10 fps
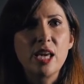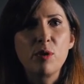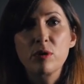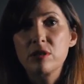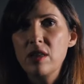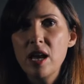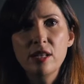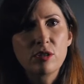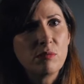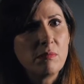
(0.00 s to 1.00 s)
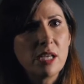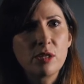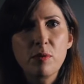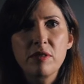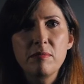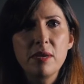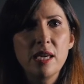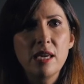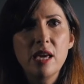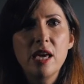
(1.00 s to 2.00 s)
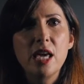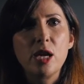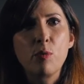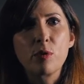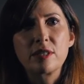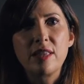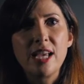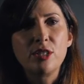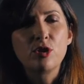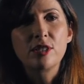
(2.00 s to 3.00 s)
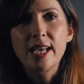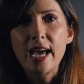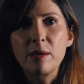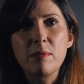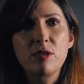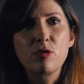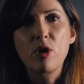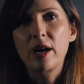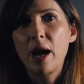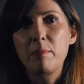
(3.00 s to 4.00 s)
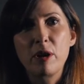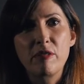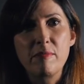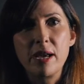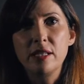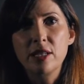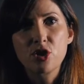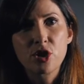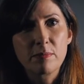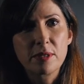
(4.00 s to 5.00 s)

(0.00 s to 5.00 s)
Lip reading: He was there to meet with me. He was there to take me through a couple of mentorship